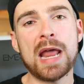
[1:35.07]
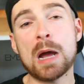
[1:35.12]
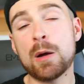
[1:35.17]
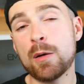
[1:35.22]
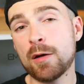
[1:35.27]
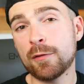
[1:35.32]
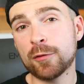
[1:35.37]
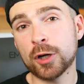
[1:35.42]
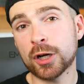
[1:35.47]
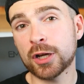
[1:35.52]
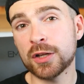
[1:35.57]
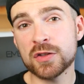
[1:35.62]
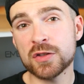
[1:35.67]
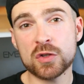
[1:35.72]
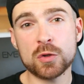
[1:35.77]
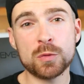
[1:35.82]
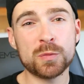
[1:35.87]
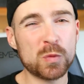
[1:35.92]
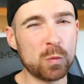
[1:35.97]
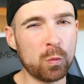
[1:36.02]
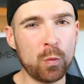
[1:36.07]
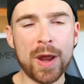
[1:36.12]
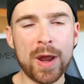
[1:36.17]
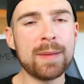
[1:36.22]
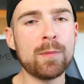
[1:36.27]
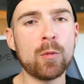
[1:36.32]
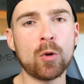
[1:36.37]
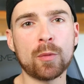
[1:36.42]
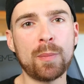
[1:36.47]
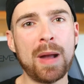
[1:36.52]
however, it consumes
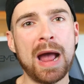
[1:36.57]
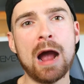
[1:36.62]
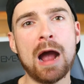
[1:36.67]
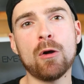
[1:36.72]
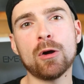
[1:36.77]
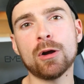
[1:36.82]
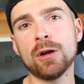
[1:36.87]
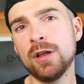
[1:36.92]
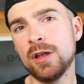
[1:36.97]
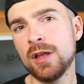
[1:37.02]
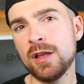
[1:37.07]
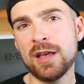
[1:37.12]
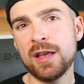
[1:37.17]
way more power.